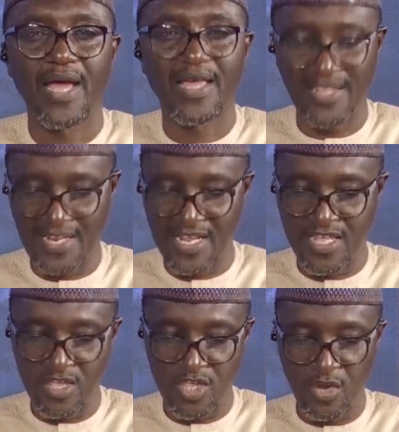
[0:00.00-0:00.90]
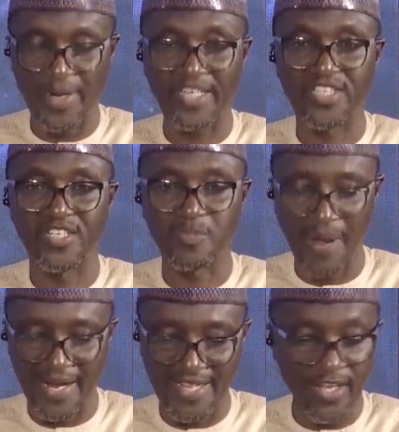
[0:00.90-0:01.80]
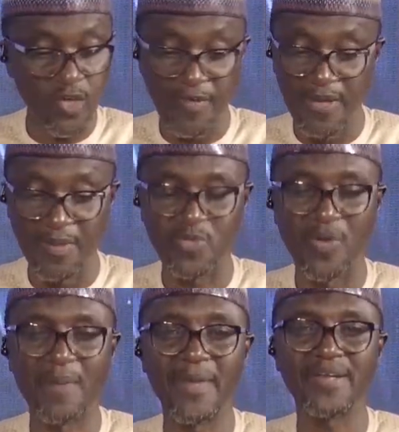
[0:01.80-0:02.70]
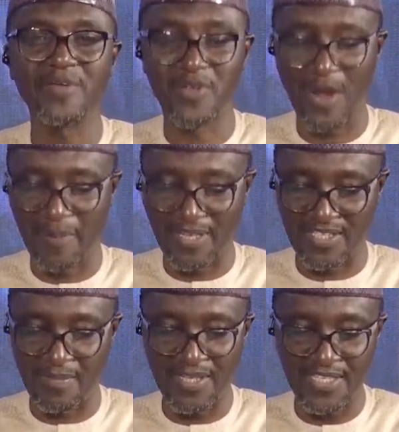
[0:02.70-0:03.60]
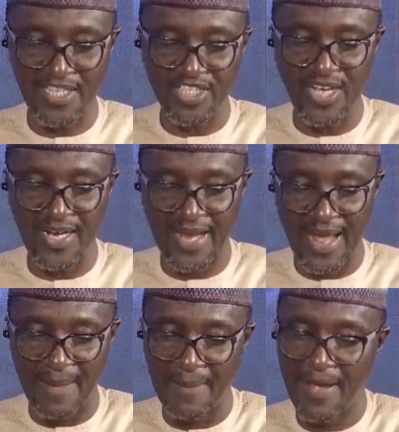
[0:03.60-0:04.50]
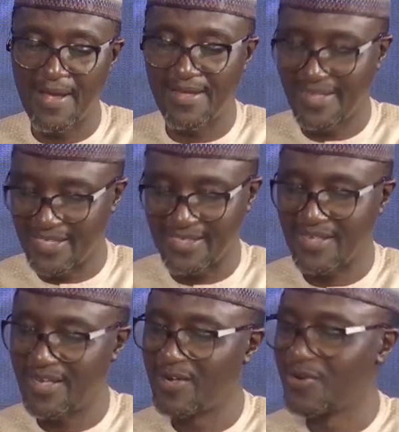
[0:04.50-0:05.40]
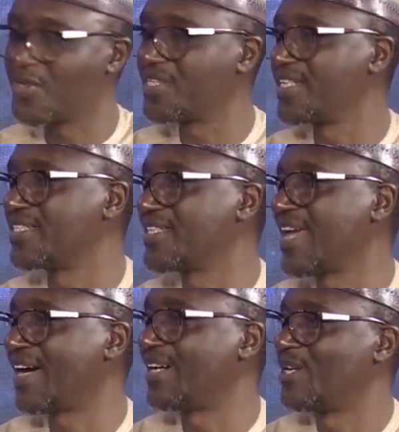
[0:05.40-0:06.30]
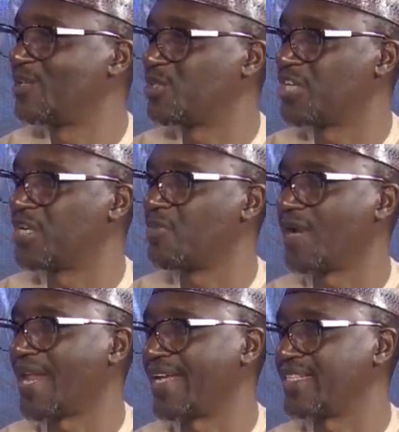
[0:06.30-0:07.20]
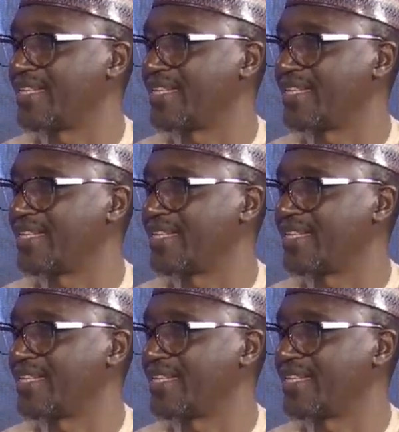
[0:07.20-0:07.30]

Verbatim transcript: I think the connection is bad. Thank you very much, Mohammed. You have passed the message. And yes, Nurudeen is here to shed more light.